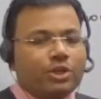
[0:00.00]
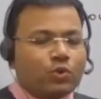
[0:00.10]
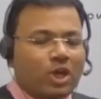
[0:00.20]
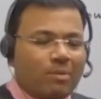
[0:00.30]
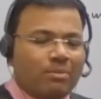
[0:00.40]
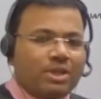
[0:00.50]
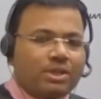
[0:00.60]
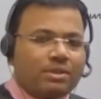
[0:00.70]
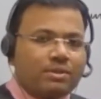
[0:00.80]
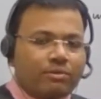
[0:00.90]
So m
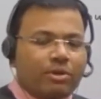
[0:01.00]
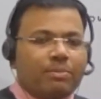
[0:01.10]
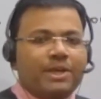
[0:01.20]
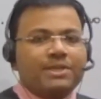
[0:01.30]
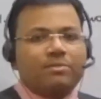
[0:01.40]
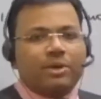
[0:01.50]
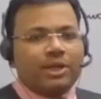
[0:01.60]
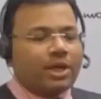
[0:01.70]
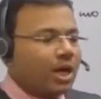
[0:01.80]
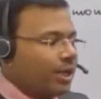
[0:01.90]
is replaced
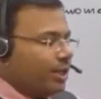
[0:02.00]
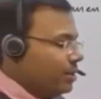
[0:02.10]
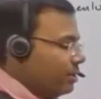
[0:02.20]
by I here.